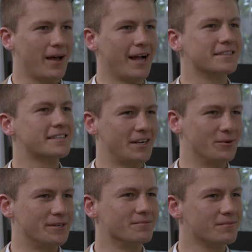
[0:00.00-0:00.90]
and
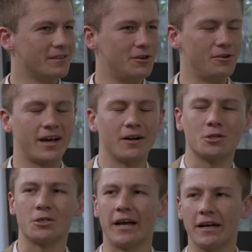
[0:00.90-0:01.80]
settle in the new
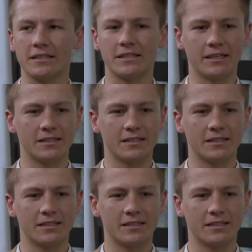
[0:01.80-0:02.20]
country. And